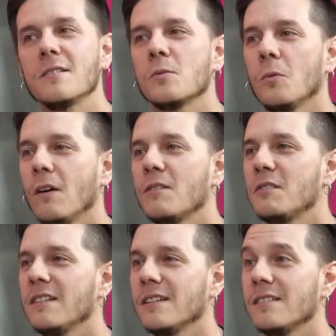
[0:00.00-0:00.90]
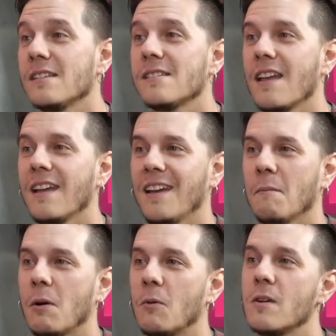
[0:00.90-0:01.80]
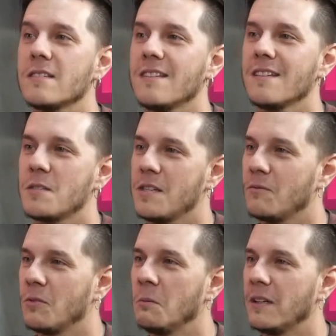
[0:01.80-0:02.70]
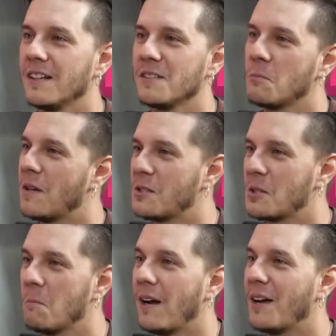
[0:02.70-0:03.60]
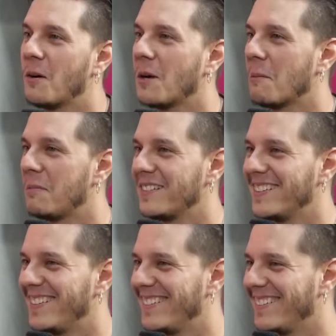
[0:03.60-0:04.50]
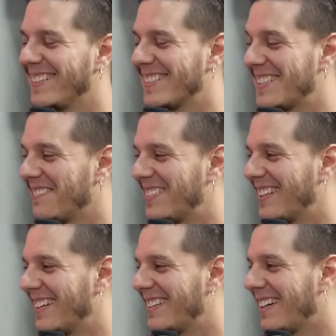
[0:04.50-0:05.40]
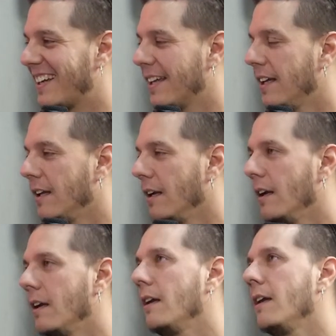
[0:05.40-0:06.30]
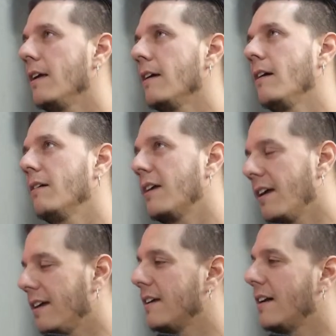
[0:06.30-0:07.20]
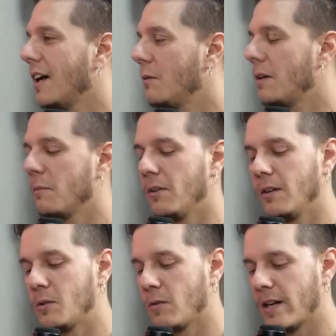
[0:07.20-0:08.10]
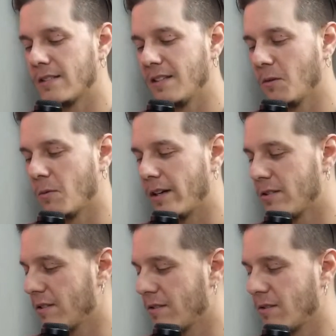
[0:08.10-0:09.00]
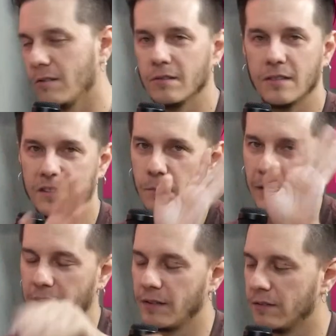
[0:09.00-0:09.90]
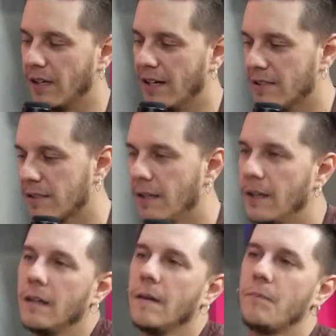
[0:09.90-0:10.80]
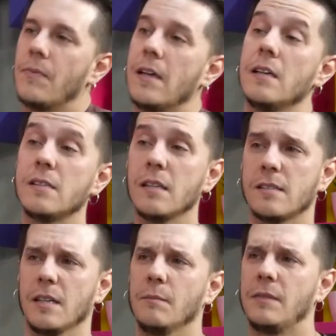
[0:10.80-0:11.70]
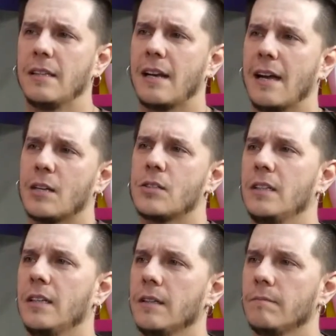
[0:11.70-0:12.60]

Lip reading: watching us is thinking about Resident Evil because you mentioned bioweapon or something like that. Okay, I'm going to ask the question, so spare you guys. Is it something that actually